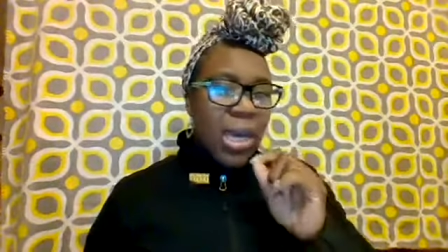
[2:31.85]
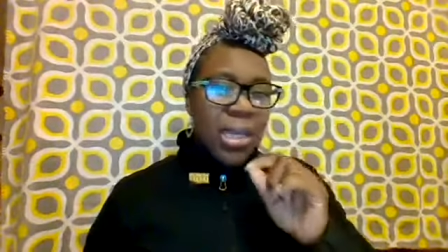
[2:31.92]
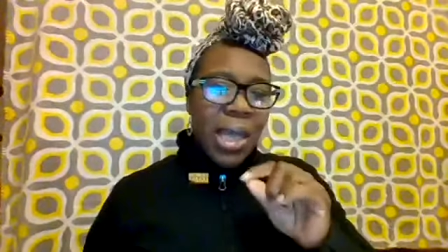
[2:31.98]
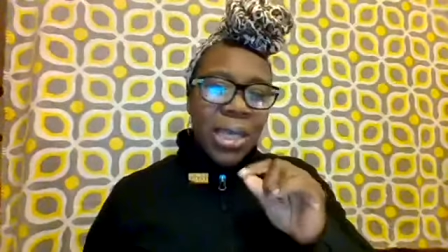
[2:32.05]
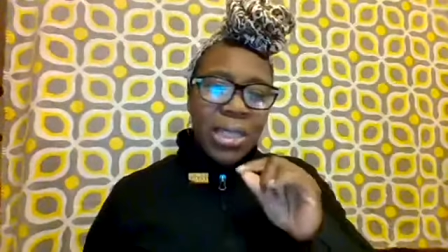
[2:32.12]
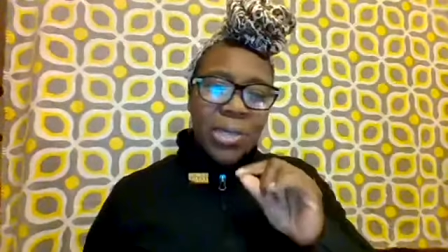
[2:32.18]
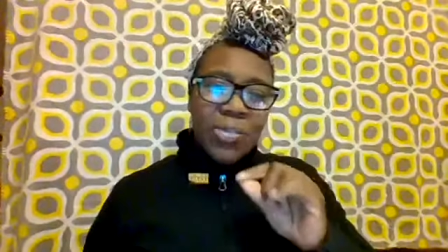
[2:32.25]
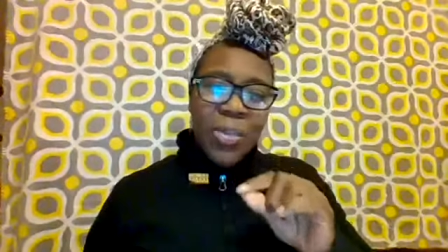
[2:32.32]

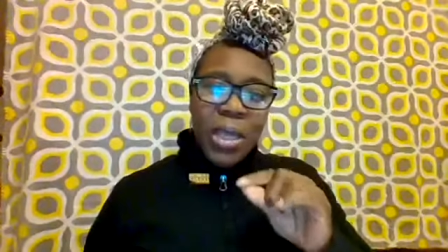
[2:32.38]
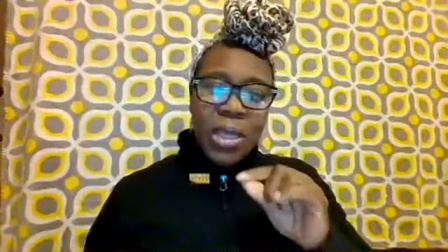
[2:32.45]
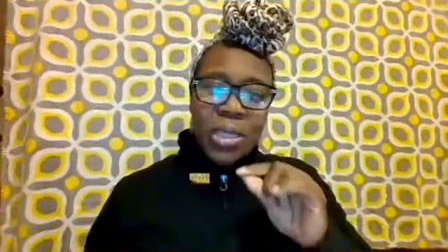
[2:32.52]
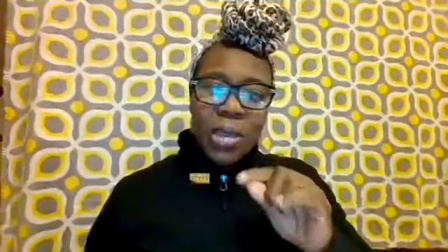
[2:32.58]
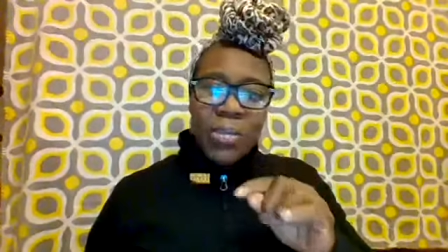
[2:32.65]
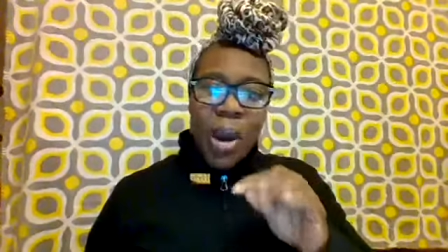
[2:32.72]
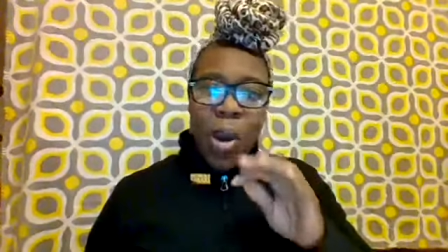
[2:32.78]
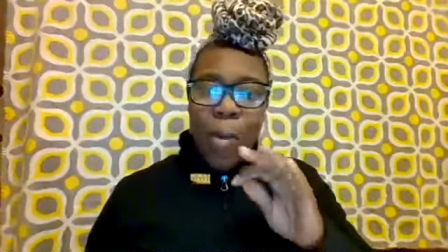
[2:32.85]
that speaks
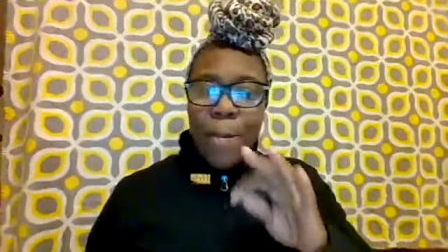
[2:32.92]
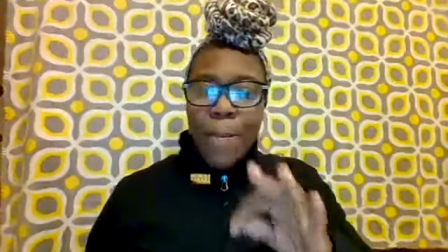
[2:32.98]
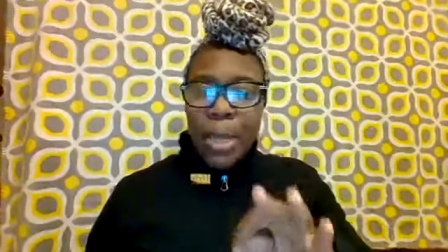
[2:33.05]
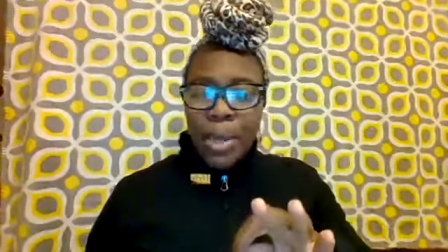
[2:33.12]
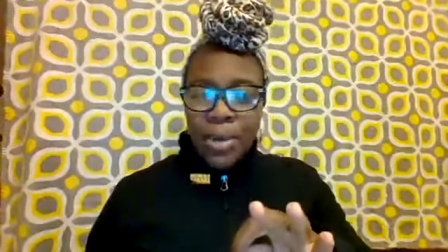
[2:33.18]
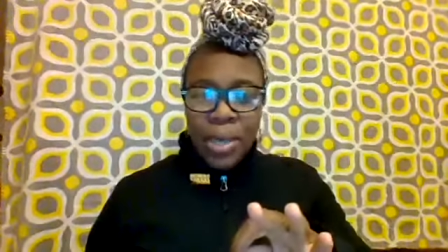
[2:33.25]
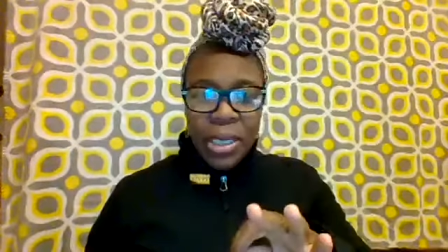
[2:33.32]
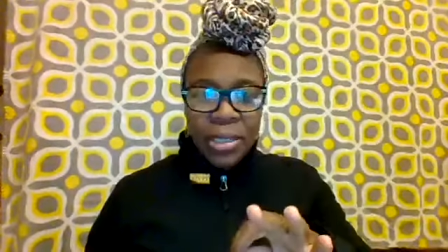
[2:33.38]
about
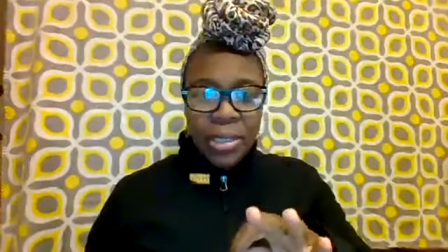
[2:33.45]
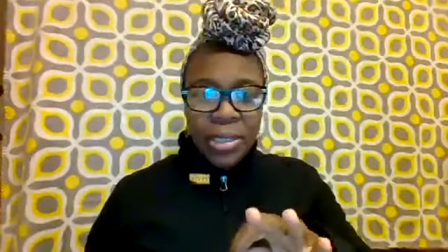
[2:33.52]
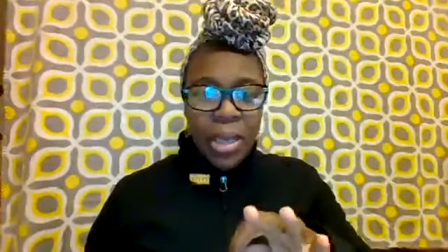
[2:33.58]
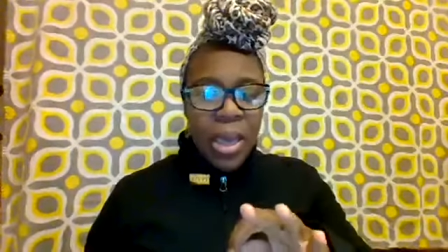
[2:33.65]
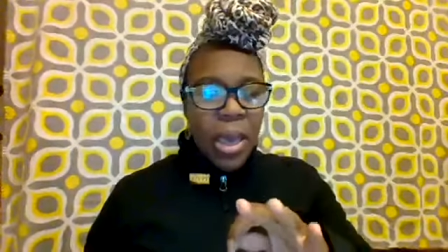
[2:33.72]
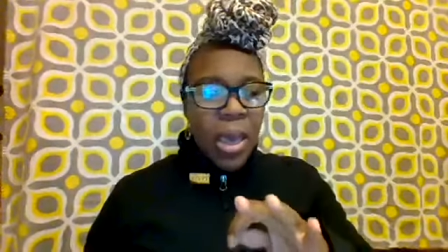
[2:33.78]
bitterness.